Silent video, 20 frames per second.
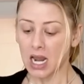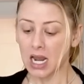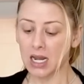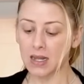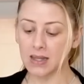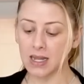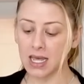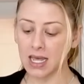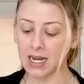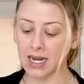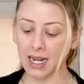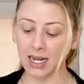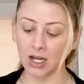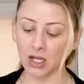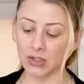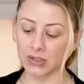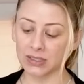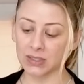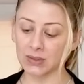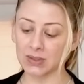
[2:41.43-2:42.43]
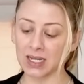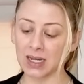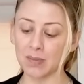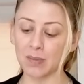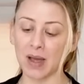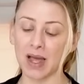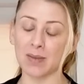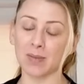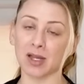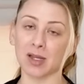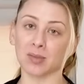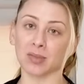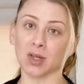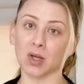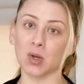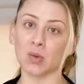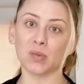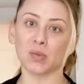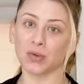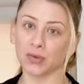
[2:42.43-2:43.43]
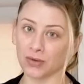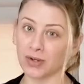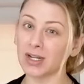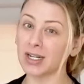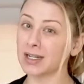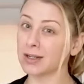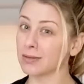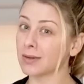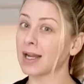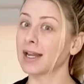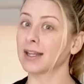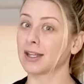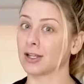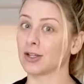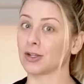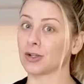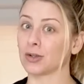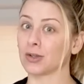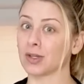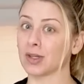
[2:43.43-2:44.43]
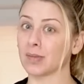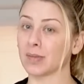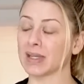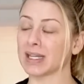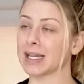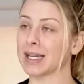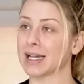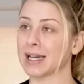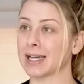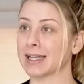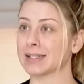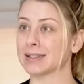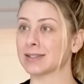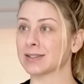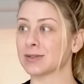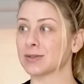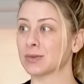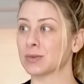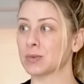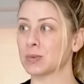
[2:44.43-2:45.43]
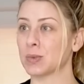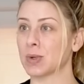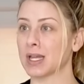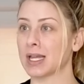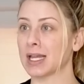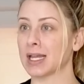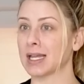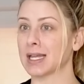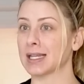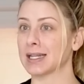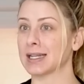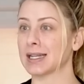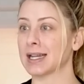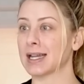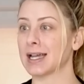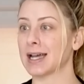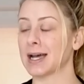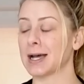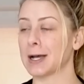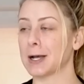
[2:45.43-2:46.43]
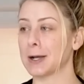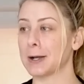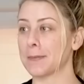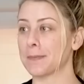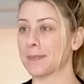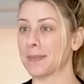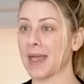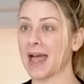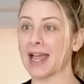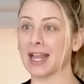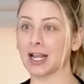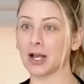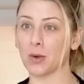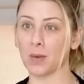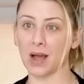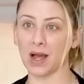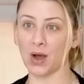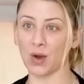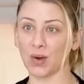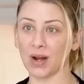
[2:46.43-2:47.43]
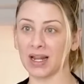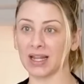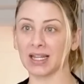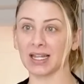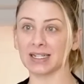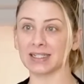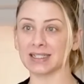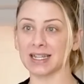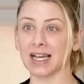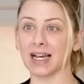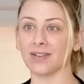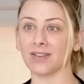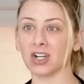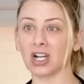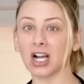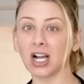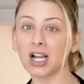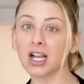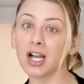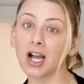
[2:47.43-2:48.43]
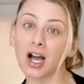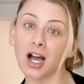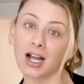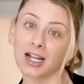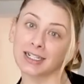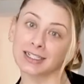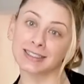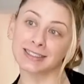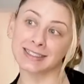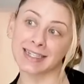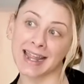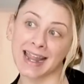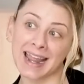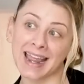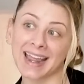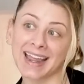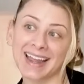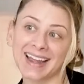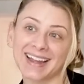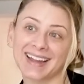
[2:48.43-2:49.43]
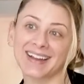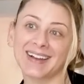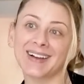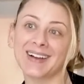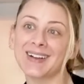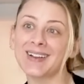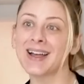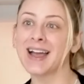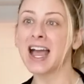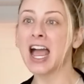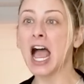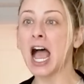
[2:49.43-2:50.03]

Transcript: And then I also take Bye Bye Bloat pretty regularly because when I go out, I like to have a cocktail.